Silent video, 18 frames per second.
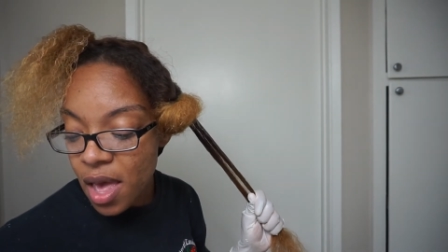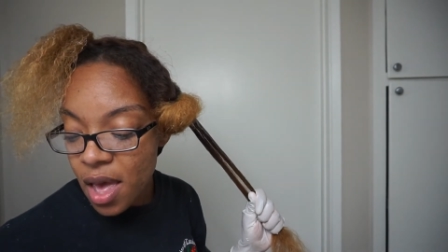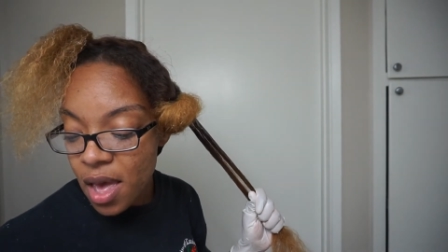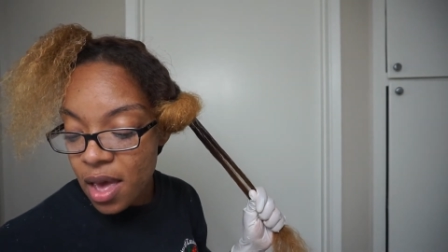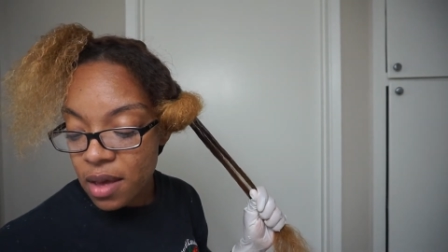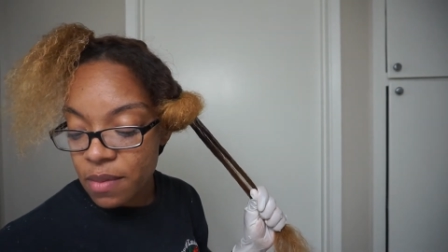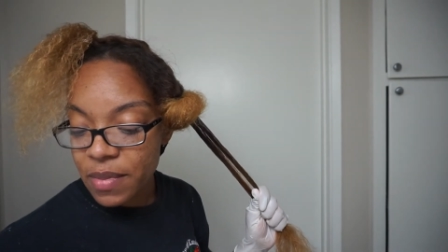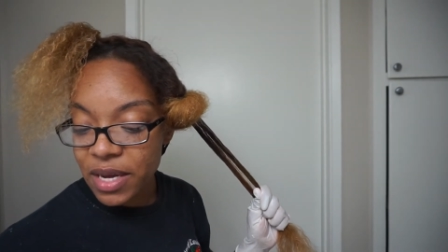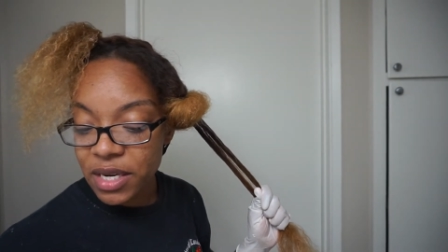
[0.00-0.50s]

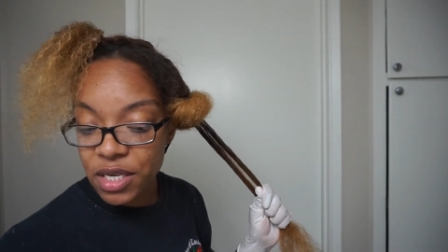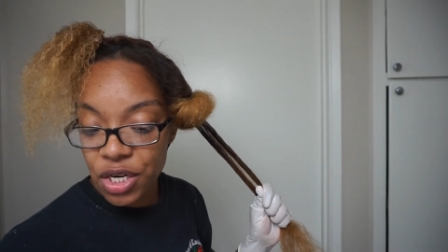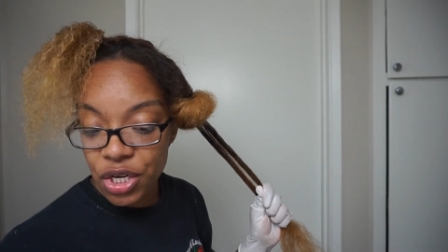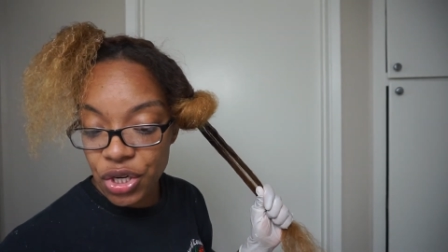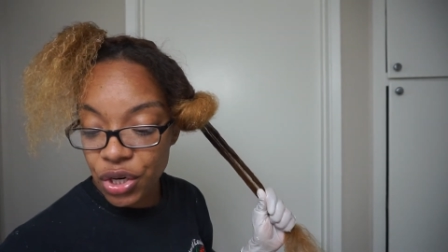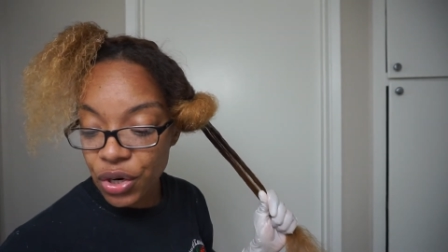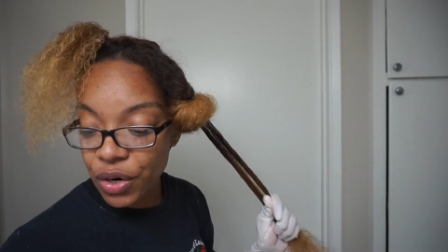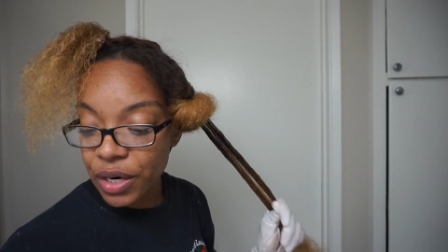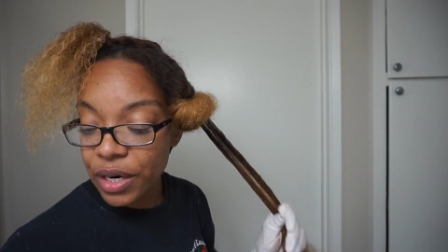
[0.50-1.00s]
and my
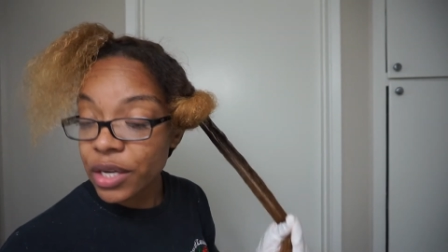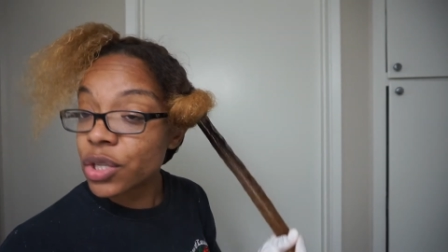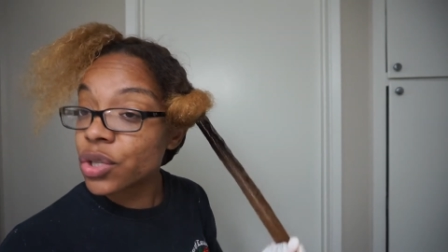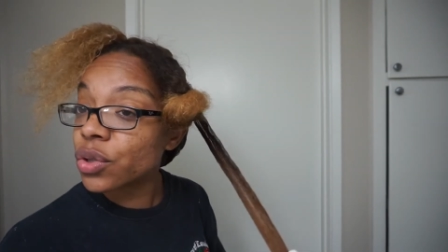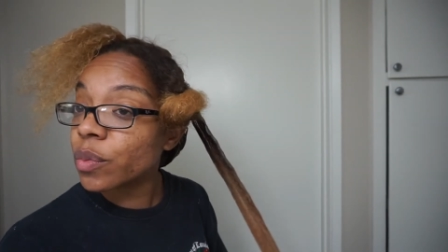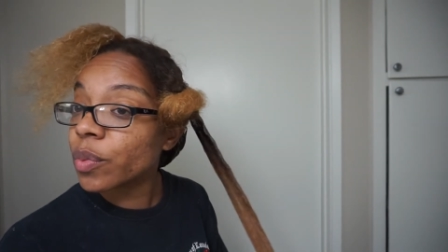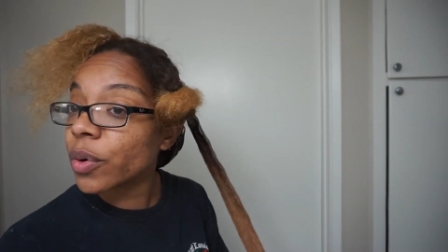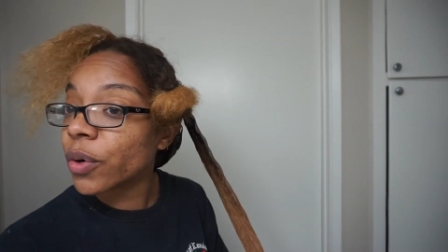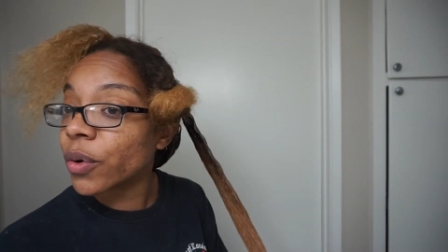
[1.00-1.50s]
teacher
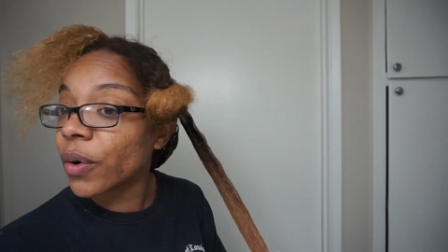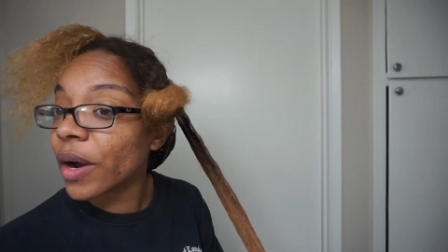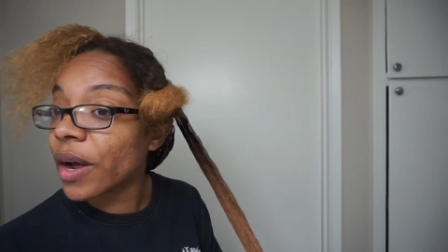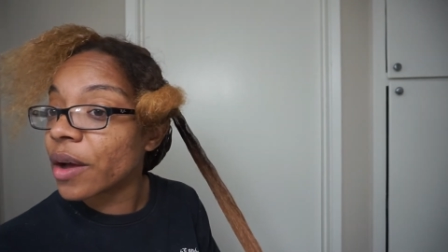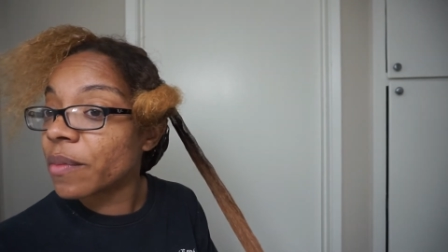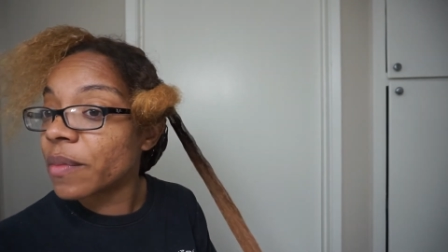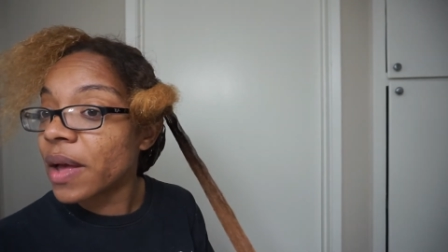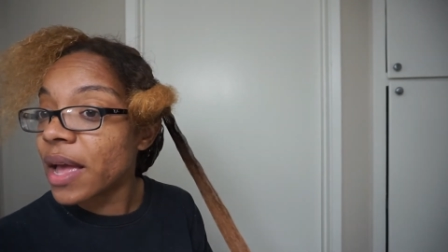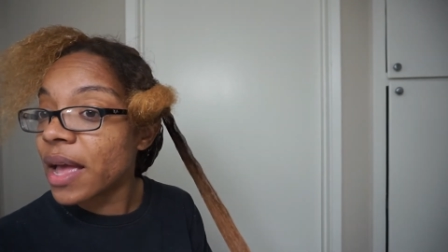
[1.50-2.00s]
credential
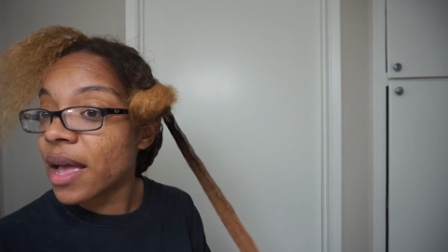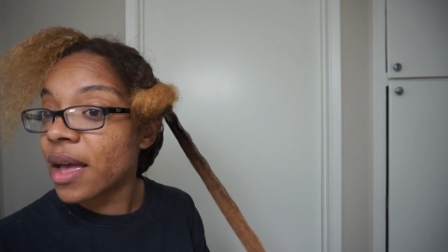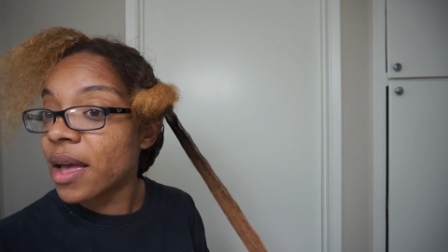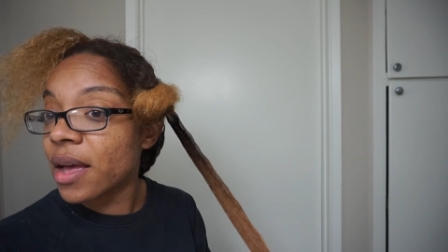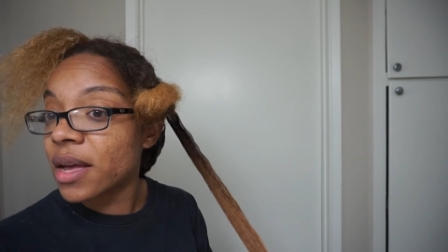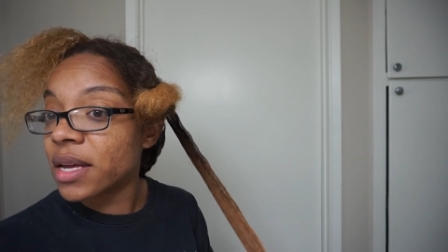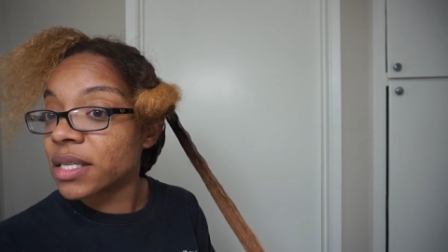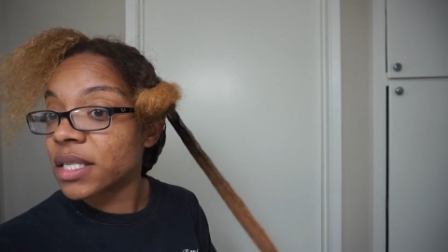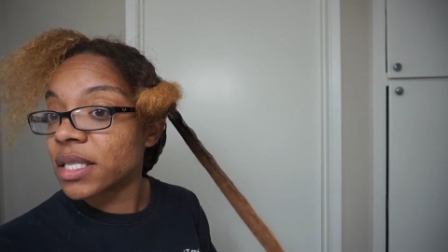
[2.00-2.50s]
program.
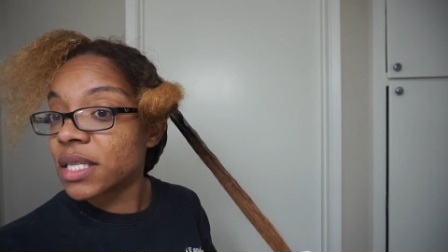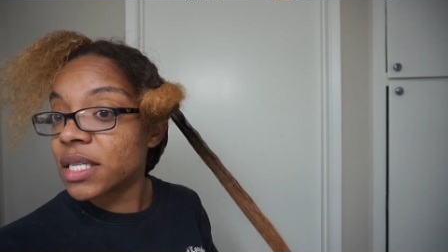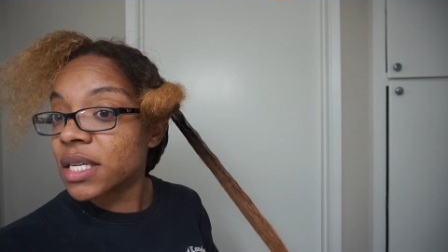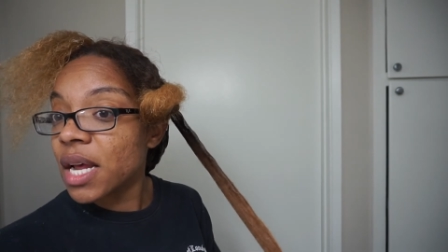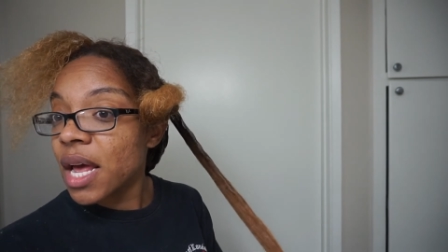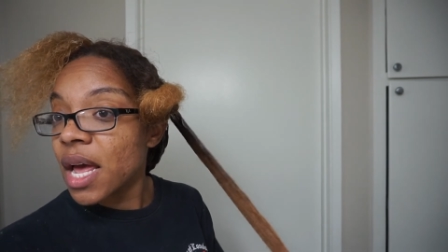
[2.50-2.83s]
And,